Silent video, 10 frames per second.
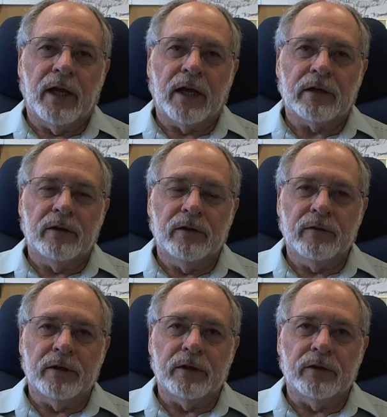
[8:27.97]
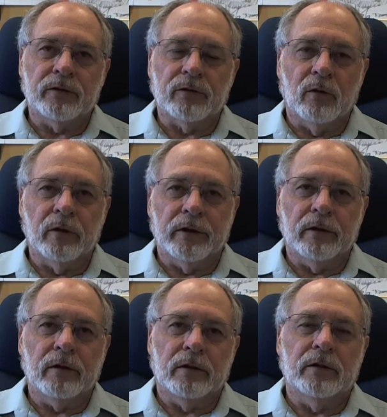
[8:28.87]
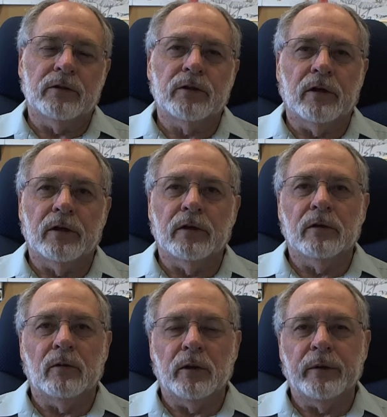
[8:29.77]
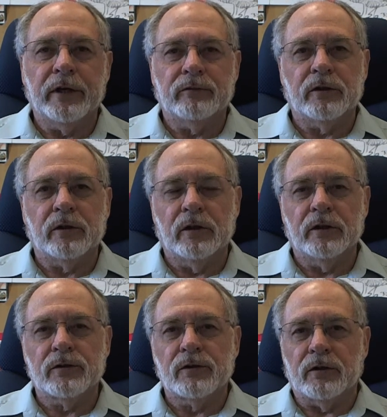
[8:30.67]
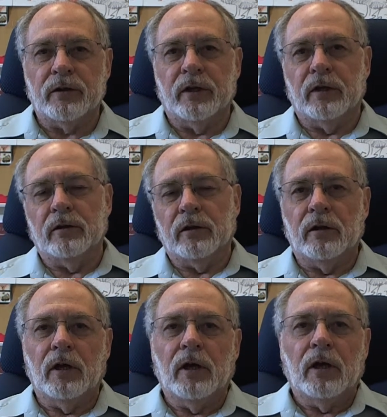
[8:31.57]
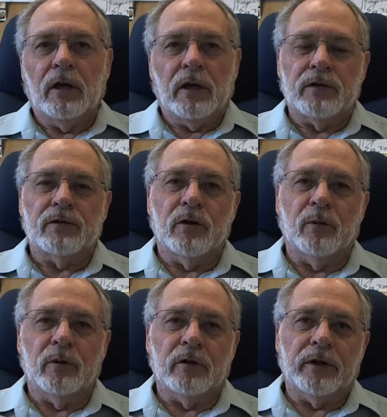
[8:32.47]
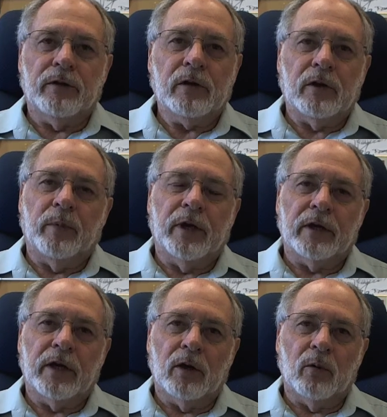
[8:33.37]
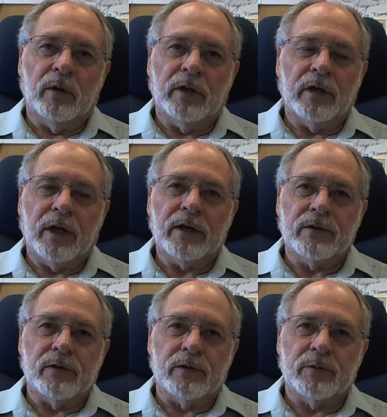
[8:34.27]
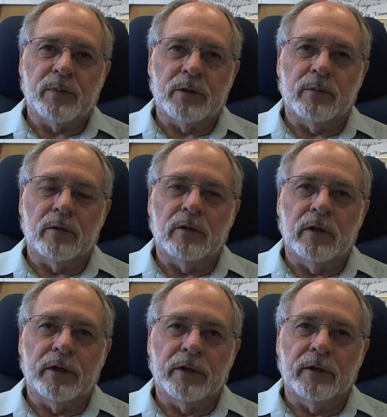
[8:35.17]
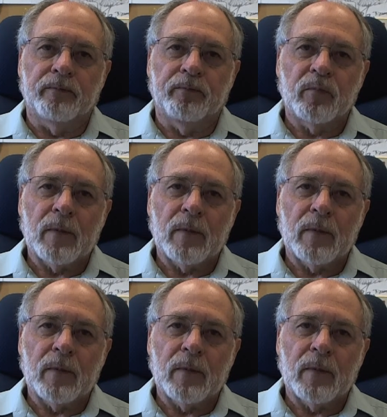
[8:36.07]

activity is going on in China, well, we have to kind of sit down and soberly think about how we engage these people. And